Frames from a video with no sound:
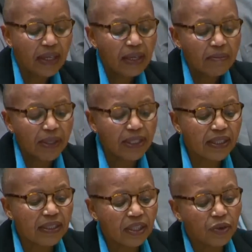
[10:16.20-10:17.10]
President, the
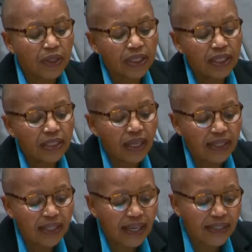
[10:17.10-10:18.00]
situation in
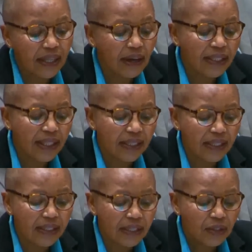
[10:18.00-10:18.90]
Gaza has now
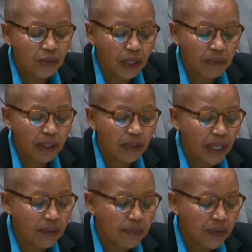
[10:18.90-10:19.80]
extended to Lebanon
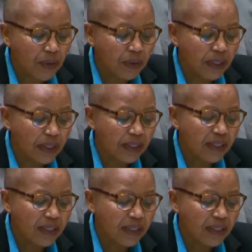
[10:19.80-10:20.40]
and beyond.